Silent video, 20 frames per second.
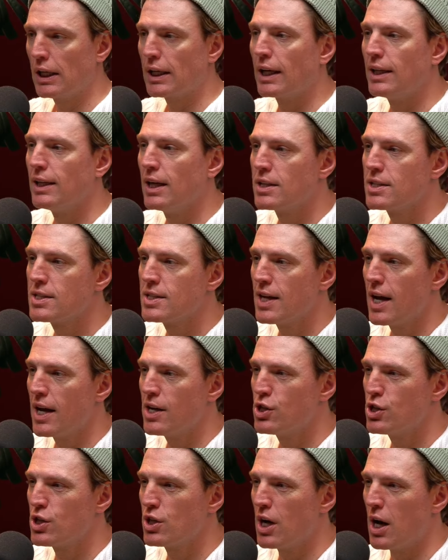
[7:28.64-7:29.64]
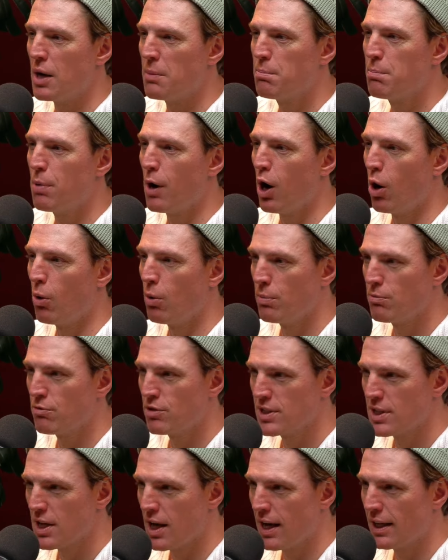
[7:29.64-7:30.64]
enunciation and poem
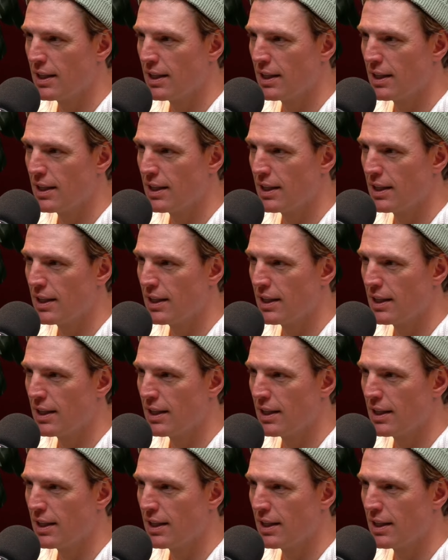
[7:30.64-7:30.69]
reciting.